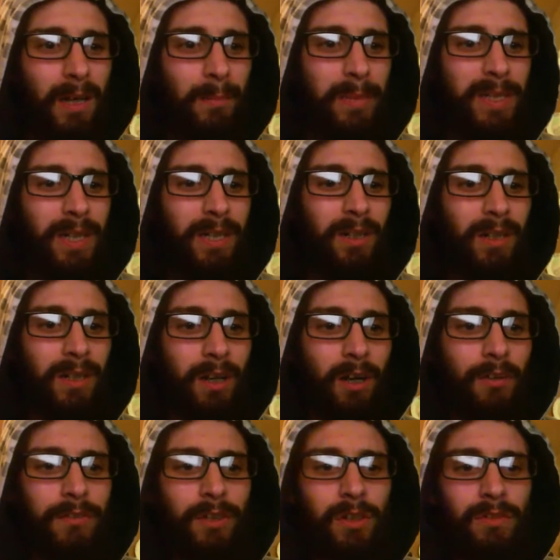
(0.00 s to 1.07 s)
but yeah, like
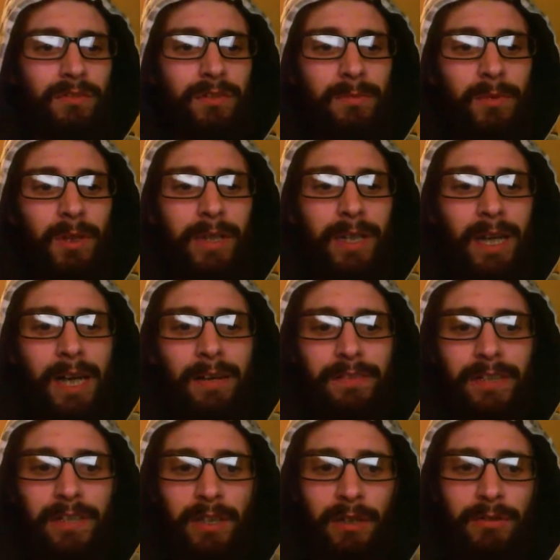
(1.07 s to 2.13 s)
I've gone from like
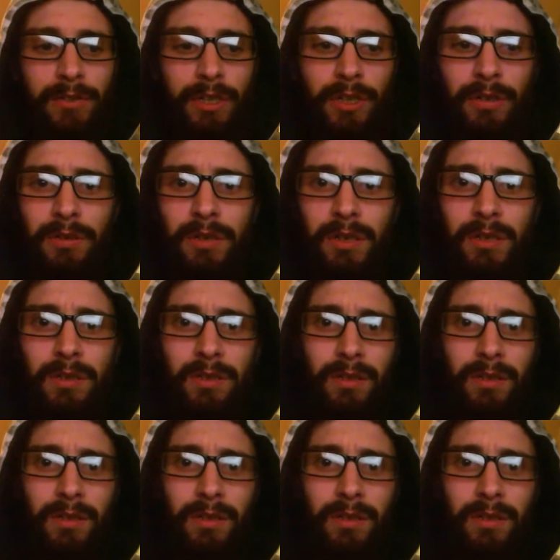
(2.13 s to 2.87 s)
having no juice